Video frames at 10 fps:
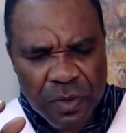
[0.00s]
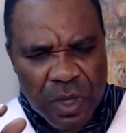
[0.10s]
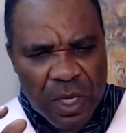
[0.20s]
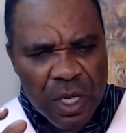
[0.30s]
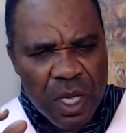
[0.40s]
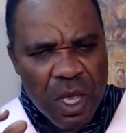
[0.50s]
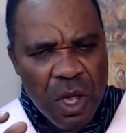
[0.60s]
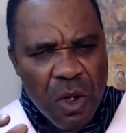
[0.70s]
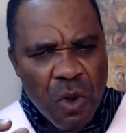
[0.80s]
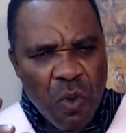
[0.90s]

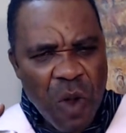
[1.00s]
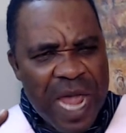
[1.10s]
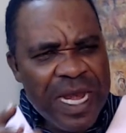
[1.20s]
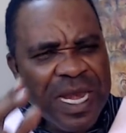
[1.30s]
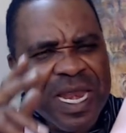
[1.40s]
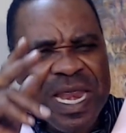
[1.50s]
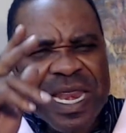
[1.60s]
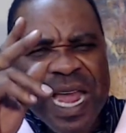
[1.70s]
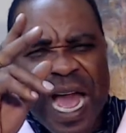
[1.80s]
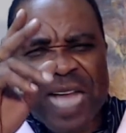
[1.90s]
you, Lord. When,
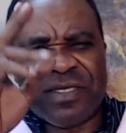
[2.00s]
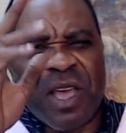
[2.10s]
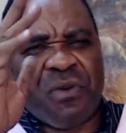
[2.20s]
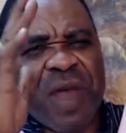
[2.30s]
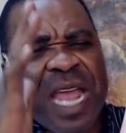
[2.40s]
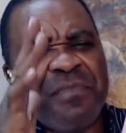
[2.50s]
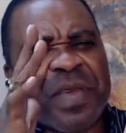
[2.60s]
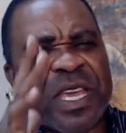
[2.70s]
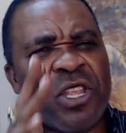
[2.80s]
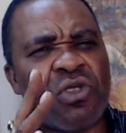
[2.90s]
as the rain
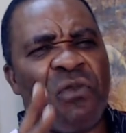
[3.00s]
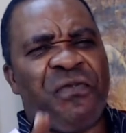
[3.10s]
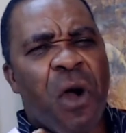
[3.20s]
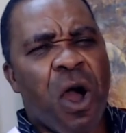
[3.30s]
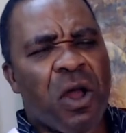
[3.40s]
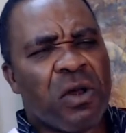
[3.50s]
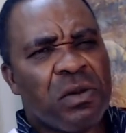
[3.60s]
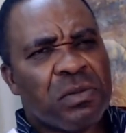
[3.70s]
begin to fall,